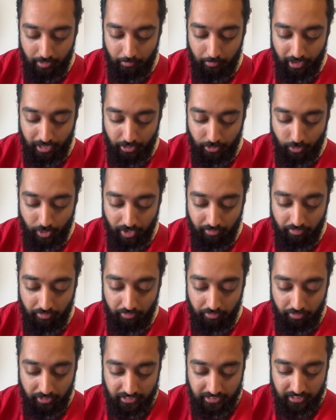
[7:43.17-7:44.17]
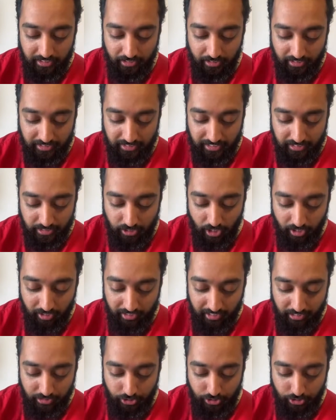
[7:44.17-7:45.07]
I do have a freeze. You can see it's targeting.